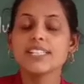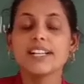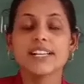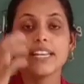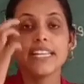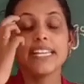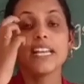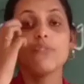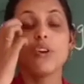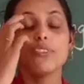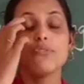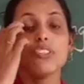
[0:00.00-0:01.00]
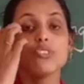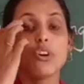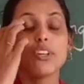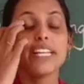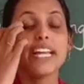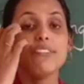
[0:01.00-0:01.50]
children here what we
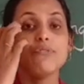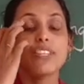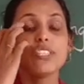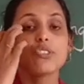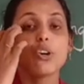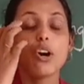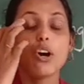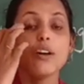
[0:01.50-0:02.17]
saw that we saw